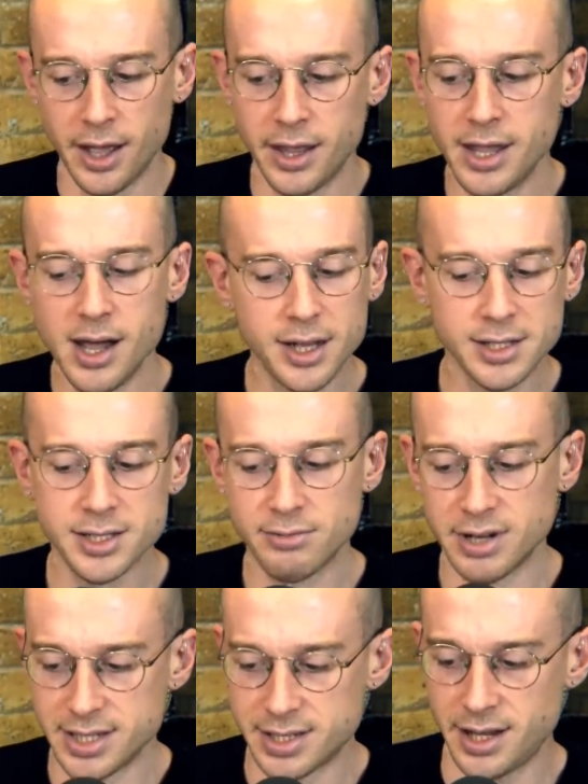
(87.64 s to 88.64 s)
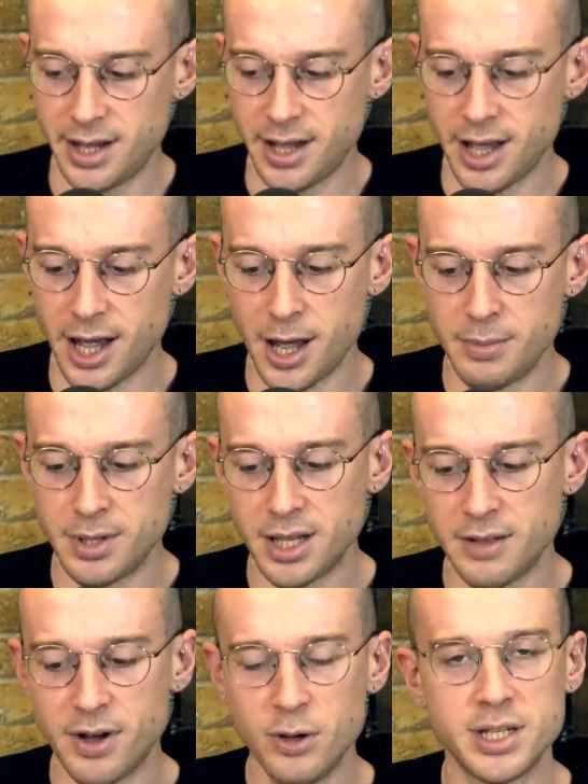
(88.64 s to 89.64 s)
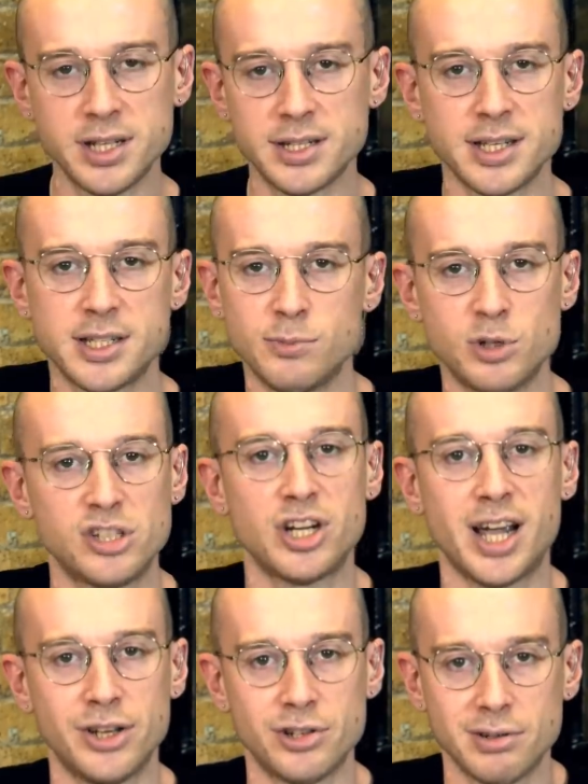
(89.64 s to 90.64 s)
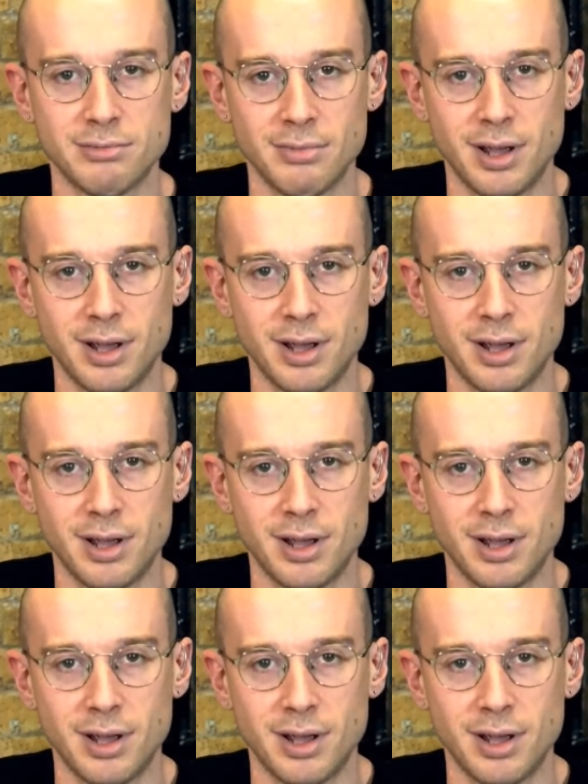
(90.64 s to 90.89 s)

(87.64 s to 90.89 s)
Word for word: The answer is that the voting system was changed.